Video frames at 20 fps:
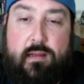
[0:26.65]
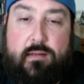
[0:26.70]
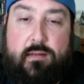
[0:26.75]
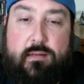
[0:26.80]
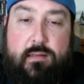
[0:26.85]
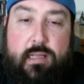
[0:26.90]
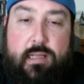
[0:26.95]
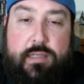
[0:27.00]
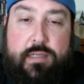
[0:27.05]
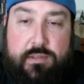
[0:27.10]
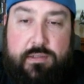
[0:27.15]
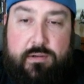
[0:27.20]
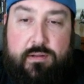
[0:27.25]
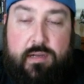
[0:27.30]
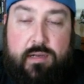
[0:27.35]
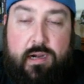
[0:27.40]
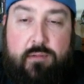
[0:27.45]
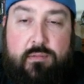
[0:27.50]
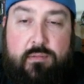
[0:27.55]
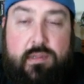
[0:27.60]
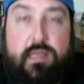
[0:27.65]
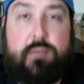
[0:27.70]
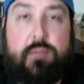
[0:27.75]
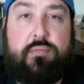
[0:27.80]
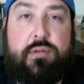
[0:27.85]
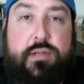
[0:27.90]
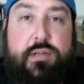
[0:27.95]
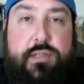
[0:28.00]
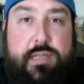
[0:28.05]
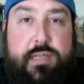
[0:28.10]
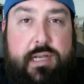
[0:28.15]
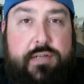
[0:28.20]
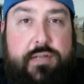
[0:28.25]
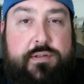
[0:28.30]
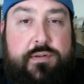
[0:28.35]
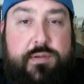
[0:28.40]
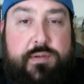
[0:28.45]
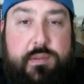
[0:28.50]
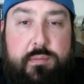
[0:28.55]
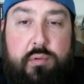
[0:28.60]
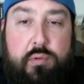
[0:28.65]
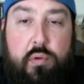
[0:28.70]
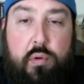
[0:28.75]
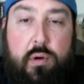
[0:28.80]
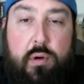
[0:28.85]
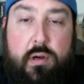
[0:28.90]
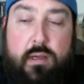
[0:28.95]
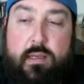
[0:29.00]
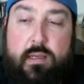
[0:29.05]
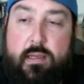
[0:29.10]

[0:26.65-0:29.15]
let you know that I really appreciate your support